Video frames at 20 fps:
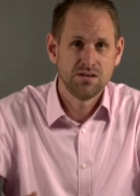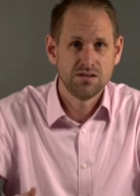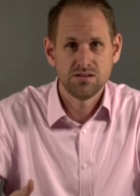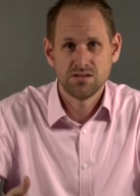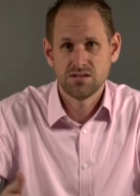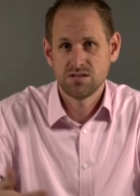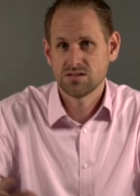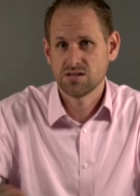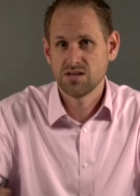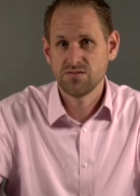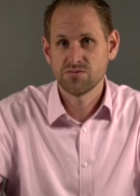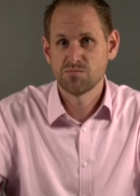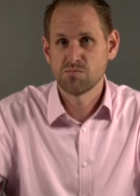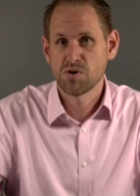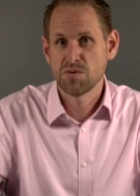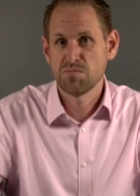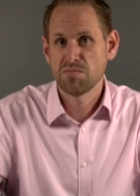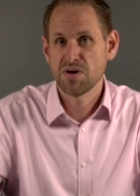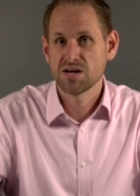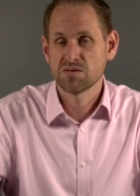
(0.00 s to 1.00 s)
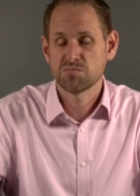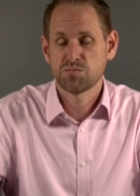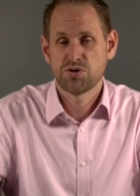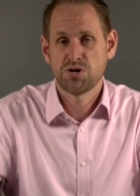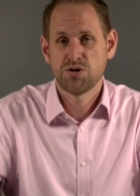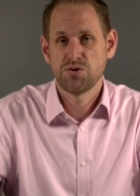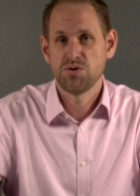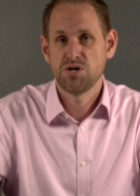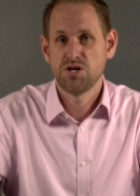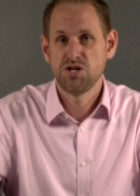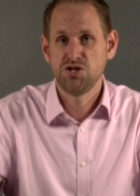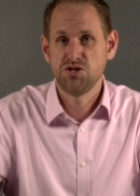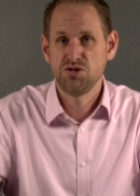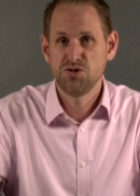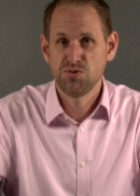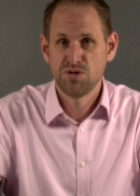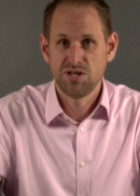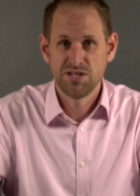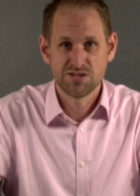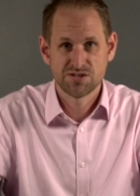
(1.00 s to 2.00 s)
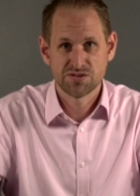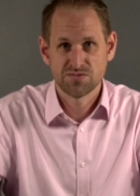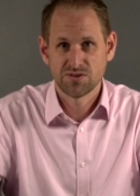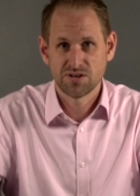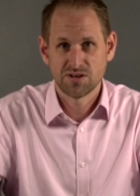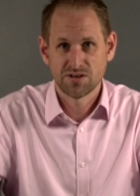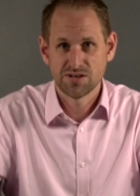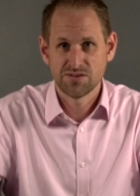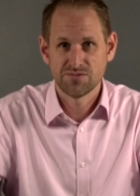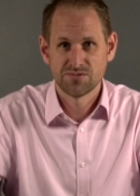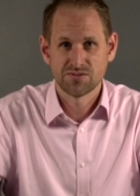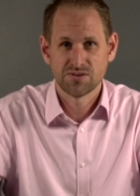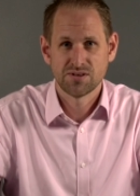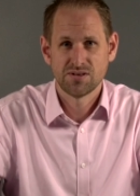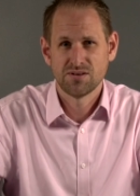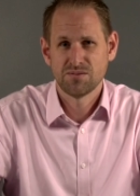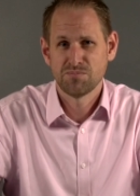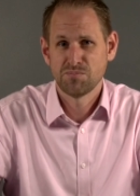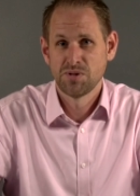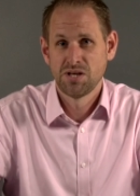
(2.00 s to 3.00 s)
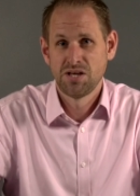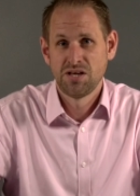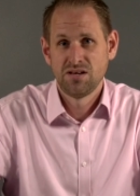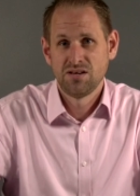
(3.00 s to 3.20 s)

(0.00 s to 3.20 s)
Uh, it's given my Mac Pro a new lease of life, um,